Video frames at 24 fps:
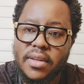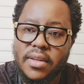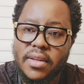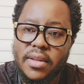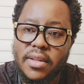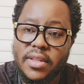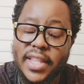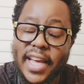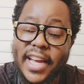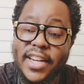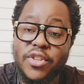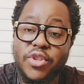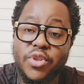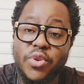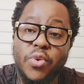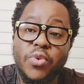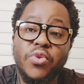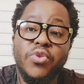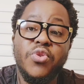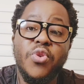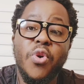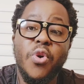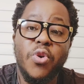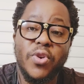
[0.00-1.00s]
that you
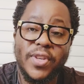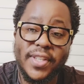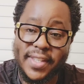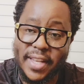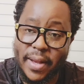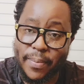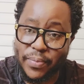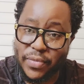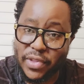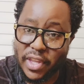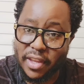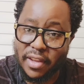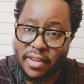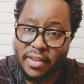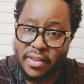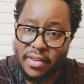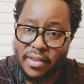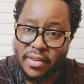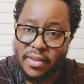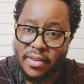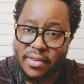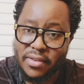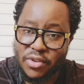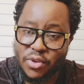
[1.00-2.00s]
know something.
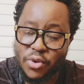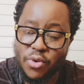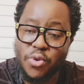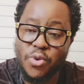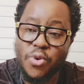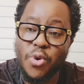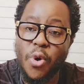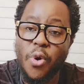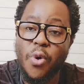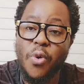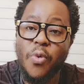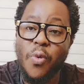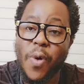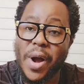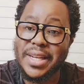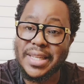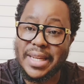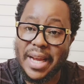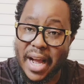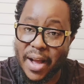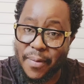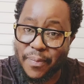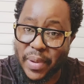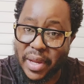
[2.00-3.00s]
You know what
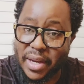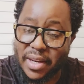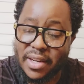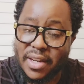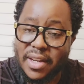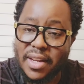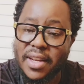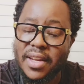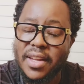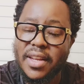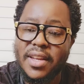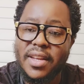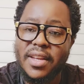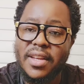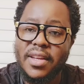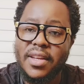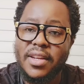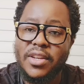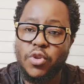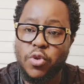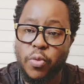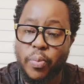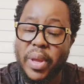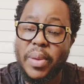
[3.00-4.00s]
happened
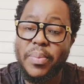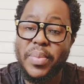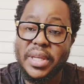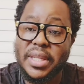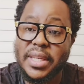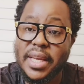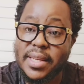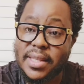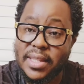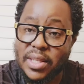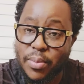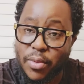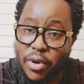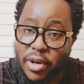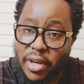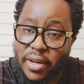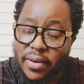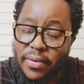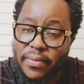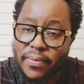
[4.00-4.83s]
to baby testimony.